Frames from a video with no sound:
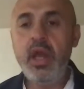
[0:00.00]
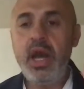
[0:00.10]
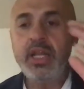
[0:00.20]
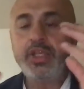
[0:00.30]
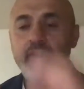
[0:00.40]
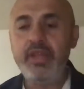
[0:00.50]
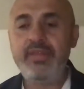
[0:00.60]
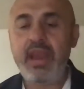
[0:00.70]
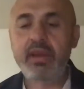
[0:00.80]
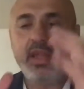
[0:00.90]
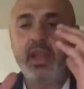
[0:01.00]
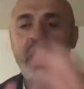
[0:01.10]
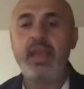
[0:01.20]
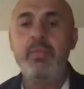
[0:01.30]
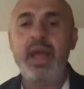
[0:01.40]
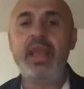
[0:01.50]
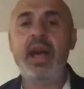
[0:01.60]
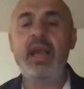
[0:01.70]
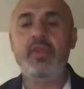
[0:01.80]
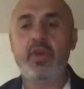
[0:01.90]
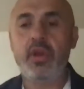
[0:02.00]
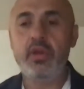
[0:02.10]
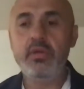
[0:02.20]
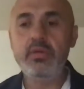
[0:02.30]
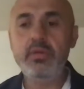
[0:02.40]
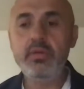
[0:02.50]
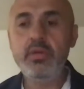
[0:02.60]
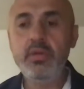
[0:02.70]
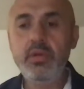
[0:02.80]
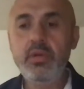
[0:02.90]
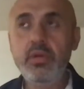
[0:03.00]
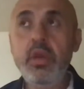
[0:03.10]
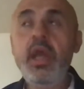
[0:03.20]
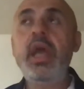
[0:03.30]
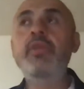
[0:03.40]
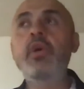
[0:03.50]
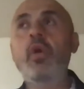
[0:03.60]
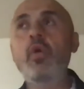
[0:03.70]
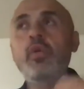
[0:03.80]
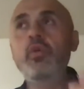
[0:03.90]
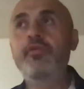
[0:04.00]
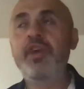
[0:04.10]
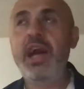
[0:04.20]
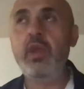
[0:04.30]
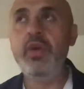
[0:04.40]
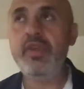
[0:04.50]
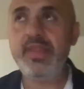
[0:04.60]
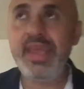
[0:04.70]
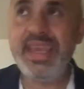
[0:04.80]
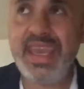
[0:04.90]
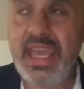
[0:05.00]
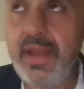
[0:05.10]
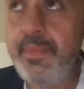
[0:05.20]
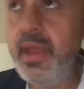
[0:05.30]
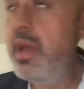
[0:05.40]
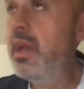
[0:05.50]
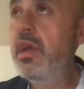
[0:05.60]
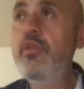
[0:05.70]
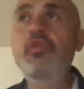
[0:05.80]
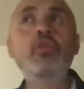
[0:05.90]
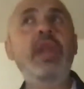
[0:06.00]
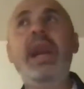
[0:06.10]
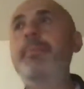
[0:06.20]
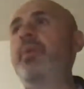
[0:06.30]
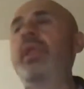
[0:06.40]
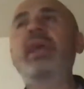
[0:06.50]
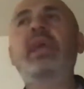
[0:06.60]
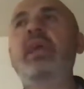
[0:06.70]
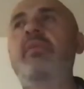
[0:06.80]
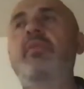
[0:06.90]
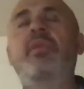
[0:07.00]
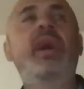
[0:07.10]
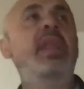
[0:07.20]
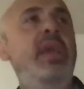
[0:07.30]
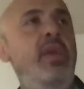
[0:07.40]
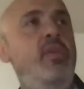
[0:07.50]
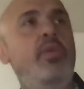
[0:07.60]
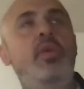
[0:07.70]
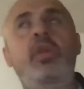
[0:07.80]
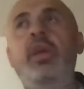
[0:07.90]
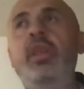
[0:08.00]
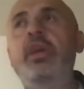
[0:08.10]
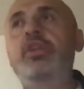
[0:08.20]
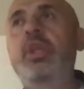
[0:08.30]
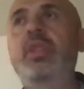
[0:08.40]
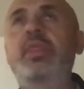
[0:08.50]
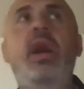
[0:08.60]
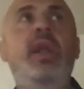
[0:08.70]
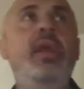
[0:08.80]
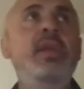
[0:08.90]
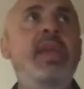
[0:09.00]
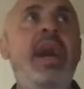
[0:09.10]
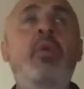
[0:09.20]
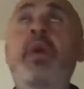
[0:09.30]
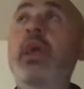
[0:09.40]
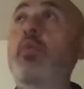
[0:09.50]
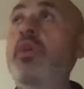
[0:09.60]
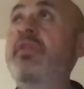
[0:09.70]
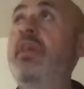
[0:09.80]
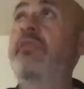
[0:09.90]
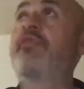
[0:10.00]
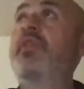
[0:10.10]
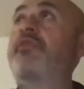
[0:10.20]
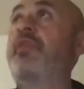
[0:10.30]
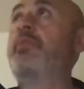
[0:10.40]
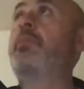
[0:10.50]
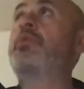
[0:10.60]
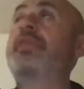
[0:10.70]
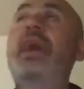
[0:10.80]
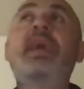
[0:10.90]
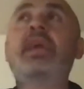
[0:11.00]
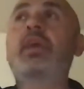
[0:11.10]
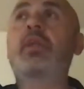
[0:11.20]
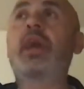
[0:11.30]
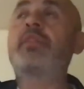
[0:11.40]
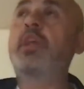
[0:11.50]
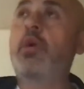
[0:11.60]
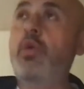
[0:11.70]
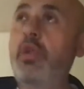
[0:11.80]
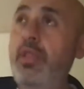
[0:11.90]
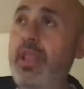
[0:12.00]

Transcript: A Trinitarian like Mike Heiser and those who follow his thinking do not believe that Israel initially thought Yahweh was different from the Most High El, and then only